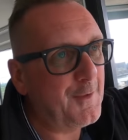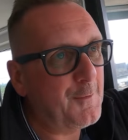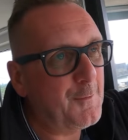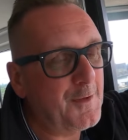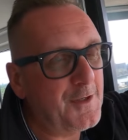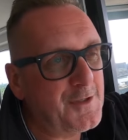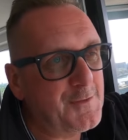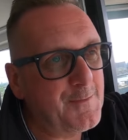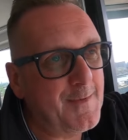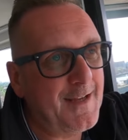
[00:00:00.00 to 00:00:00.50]

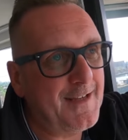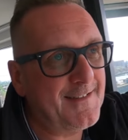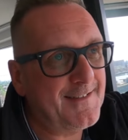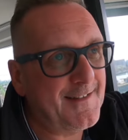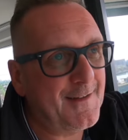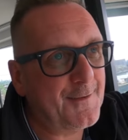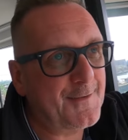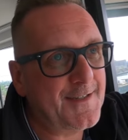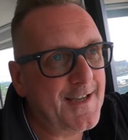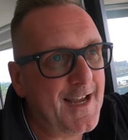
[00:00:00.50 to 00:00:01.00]
Which means
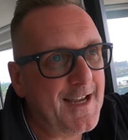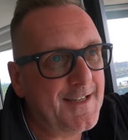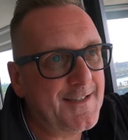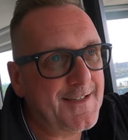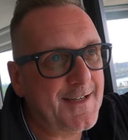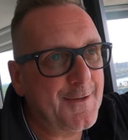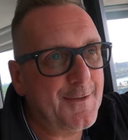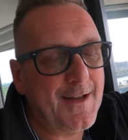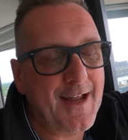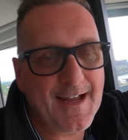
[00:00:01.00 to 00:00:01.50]
it'll take
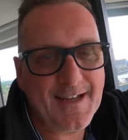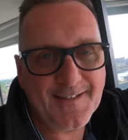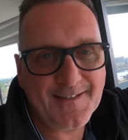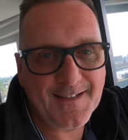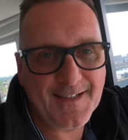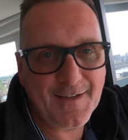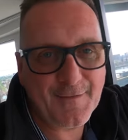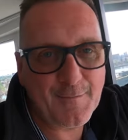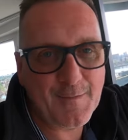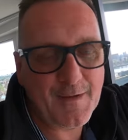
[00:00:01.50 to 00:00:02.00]
2 days
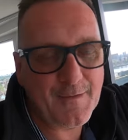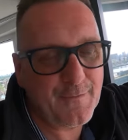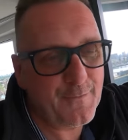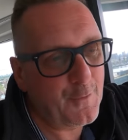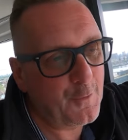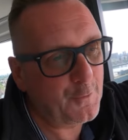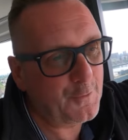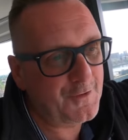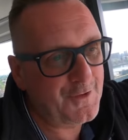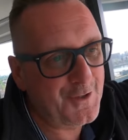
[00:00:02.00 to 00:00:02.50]
to give me a
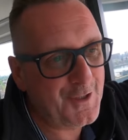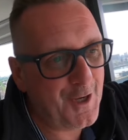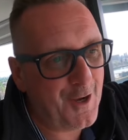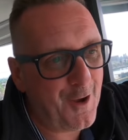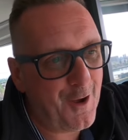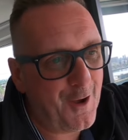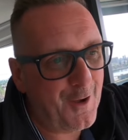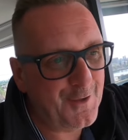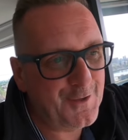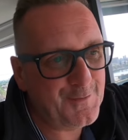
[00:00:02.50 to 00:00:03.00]
full
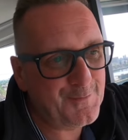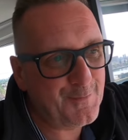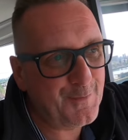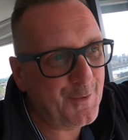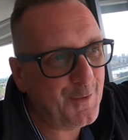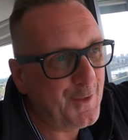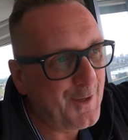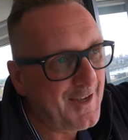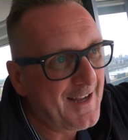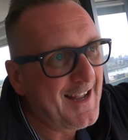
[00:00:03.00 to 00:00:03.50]
charge,
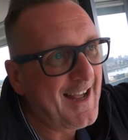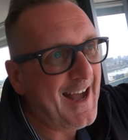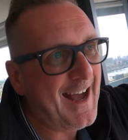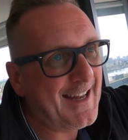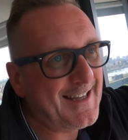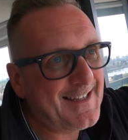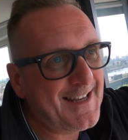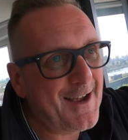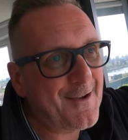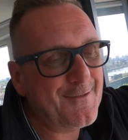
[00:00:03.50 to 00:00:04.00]
but
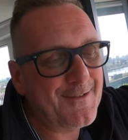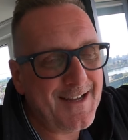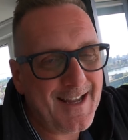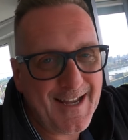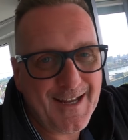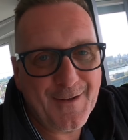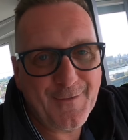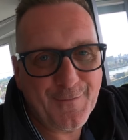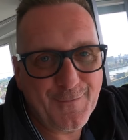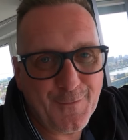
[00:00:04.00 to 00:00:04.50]
I don't
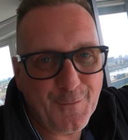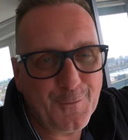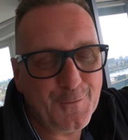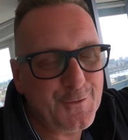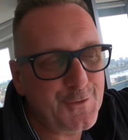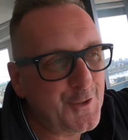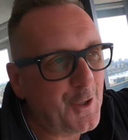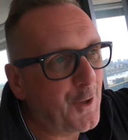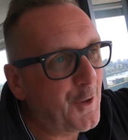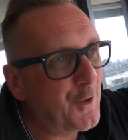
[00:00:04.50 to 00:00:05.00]
need a full
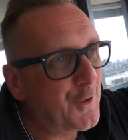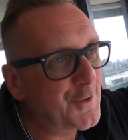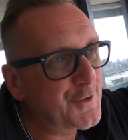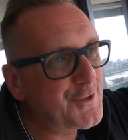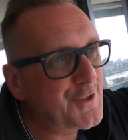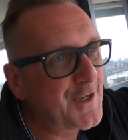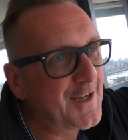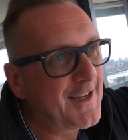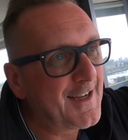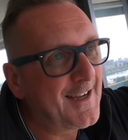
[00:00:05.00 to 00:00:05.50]

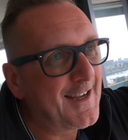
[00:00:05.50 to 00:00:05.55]
charge.